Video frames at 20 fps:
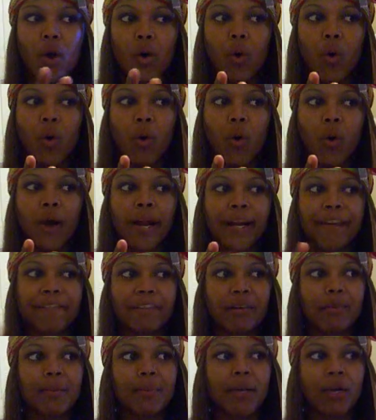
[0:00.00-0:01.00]
Or if
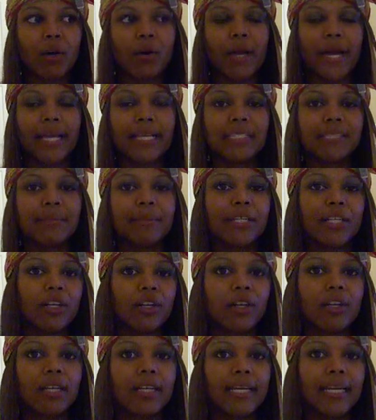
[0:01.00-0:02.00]
I want my whole head to be
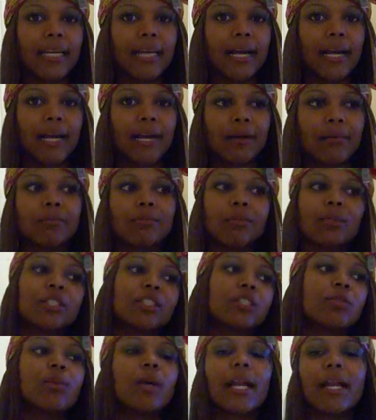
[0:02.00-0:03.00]
curly, um, which
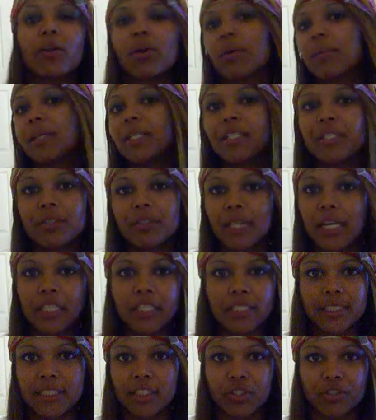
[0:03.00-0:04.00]
is what I normally do, not
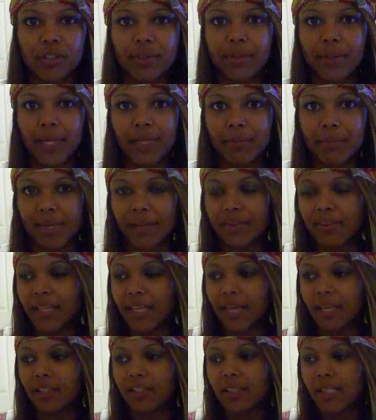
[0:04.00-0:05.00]
just in tree braiding but
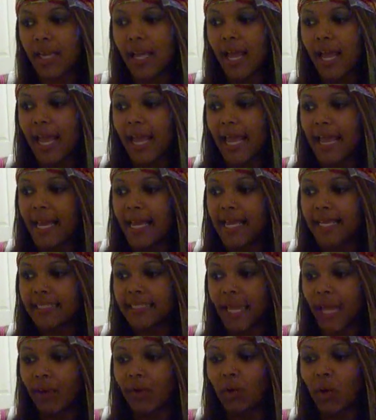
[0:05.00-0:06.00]
everything else,
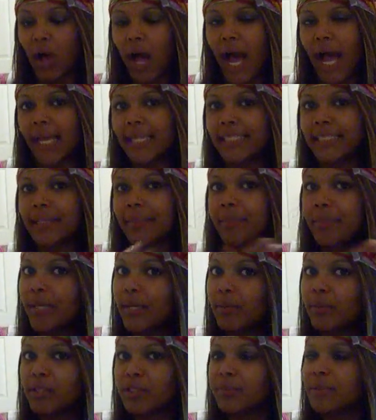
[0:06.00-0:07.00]
is I will hot dip
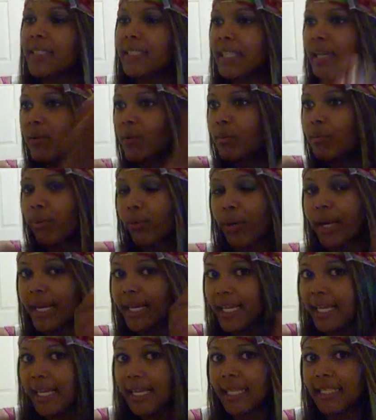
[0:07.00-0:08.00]
it, which means I will
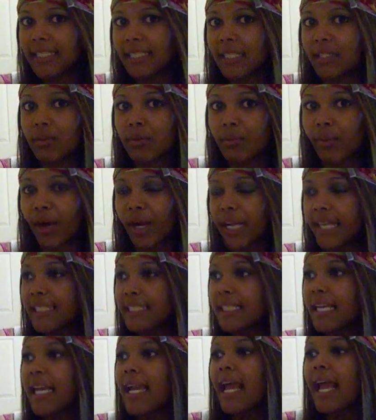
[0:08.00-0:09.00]
braid it into little
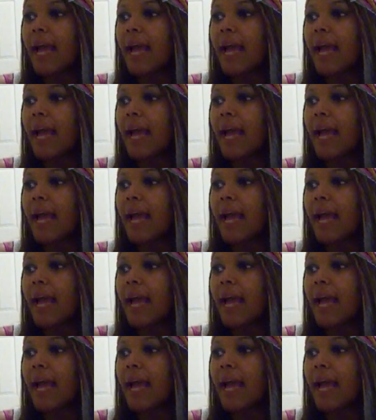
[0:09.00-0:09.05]
braids,